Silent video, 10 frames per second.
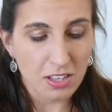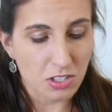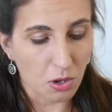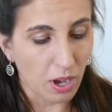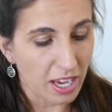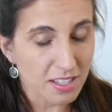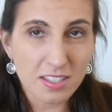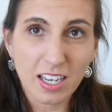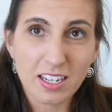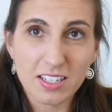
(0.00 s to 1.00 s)
So I
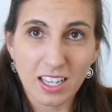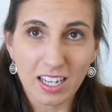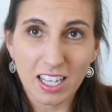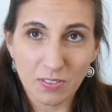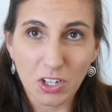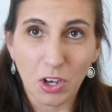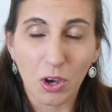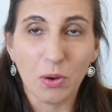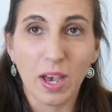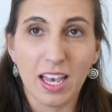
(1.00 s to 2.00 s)
decided to kind of give it a
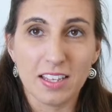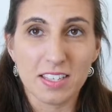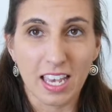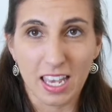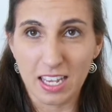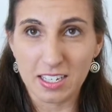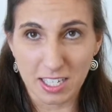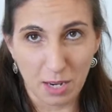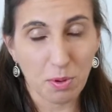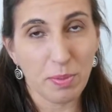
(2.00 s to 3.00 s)
go as a
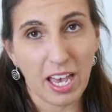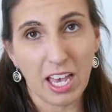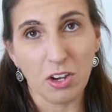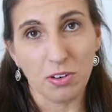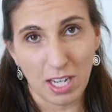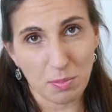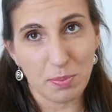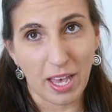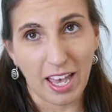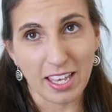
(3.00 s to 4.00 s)
diaper bag or
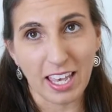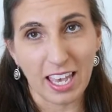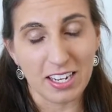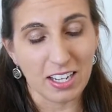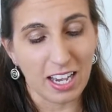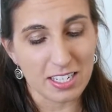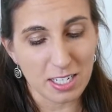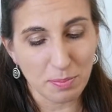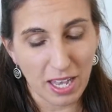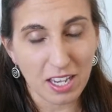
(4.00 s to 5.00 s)
nappy bag, and I
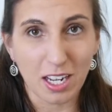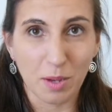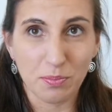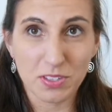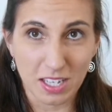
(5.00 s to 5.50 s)
did pack it up,